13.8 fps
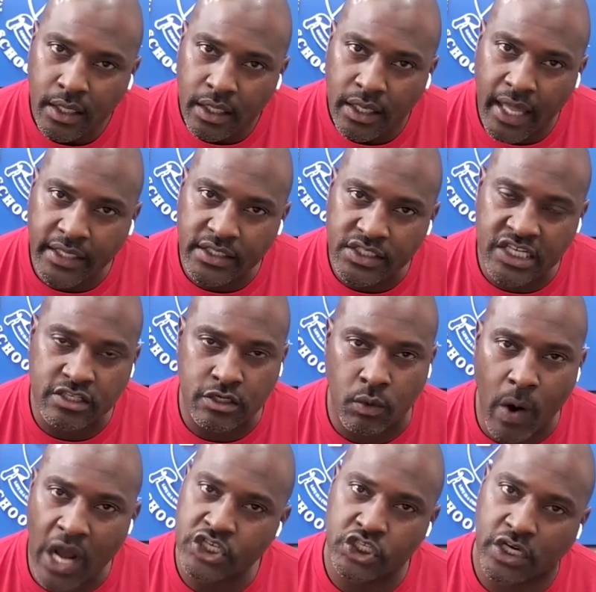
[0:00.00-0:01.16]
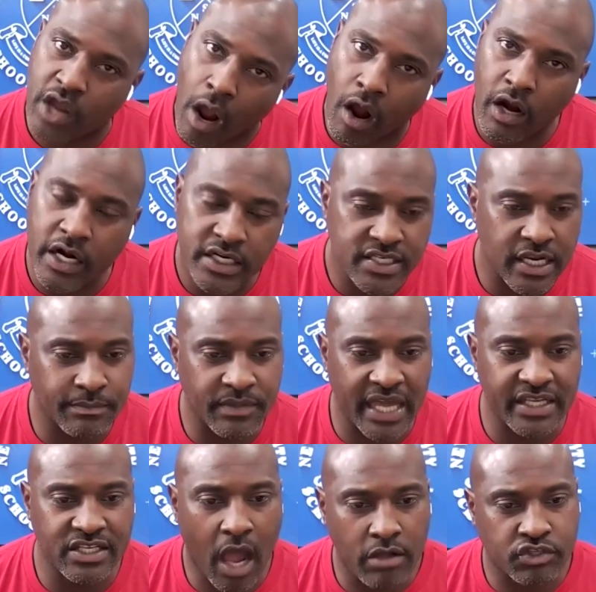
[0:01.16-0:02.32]
Like, just to wash your car or something?
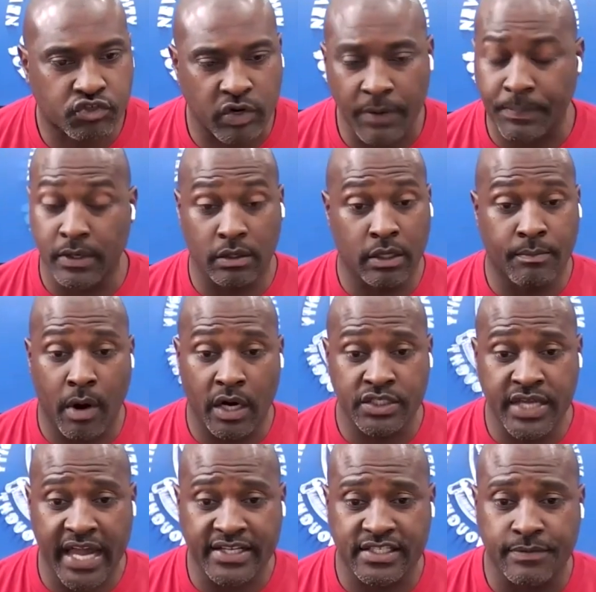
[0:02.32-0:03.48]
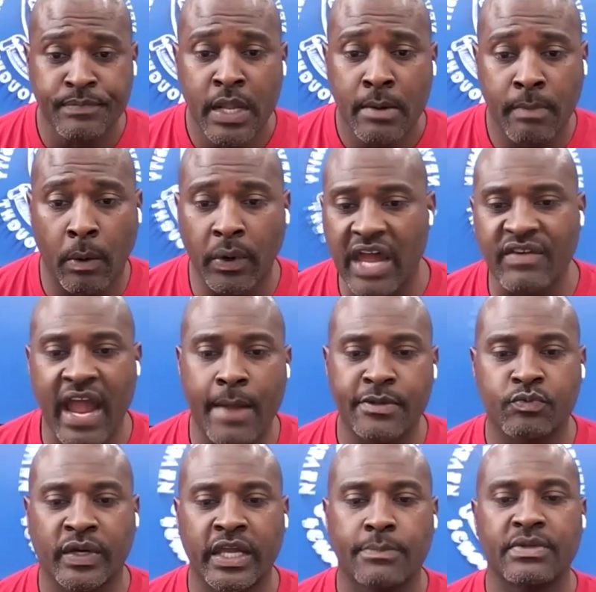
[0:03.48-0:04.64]
Like, y'all tripping on Lamar Jackson. But whatever
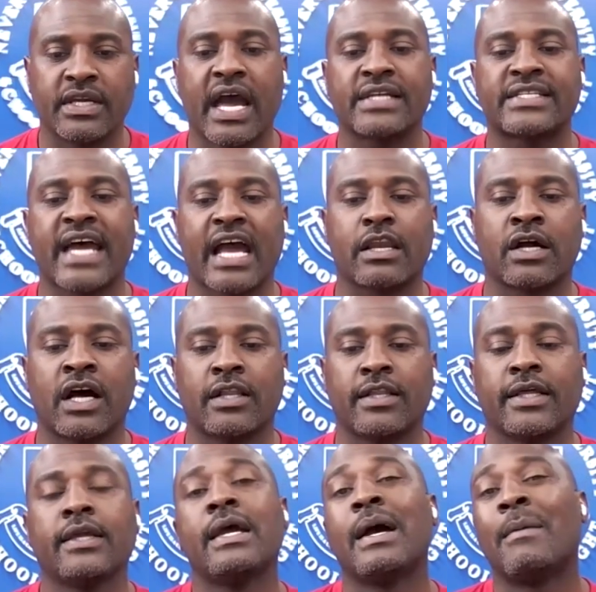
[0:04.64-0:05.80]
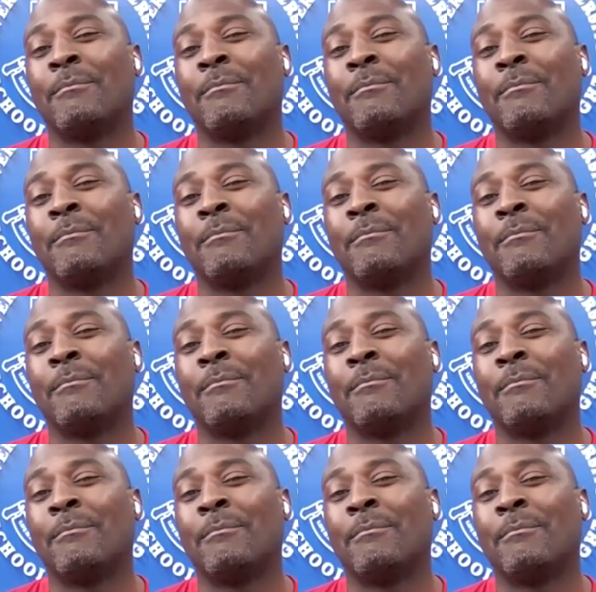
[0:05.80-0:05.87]
happens with him, you got Tyler Huntley.